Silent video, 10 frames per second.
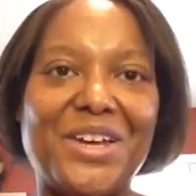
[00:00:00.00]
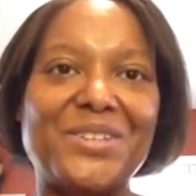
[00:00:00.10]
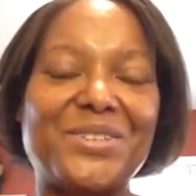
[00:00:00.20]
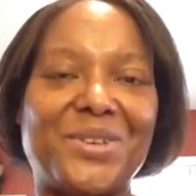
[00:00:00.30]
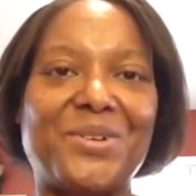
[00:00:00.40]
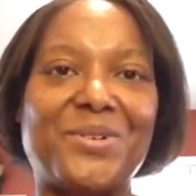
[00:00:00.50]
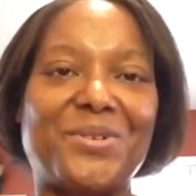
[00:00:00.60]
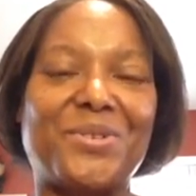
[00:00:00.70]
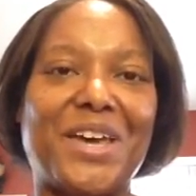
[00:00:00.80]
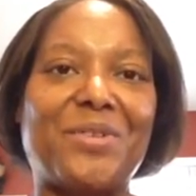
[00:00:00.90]

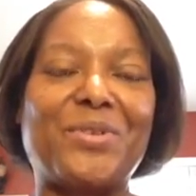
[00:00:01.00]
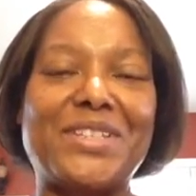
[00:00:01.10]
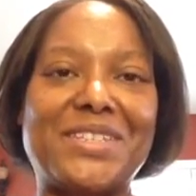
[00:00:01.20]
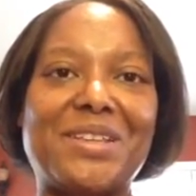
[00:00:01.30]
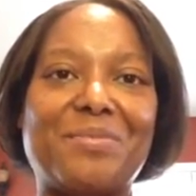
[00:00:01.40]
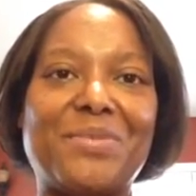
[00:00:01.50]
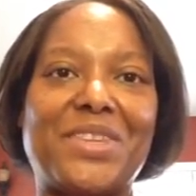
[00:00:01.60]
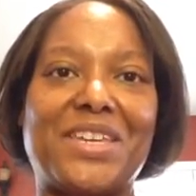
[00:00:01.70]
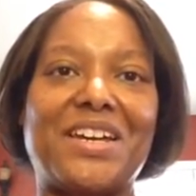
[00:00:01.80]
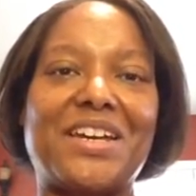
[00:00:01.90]
so that when something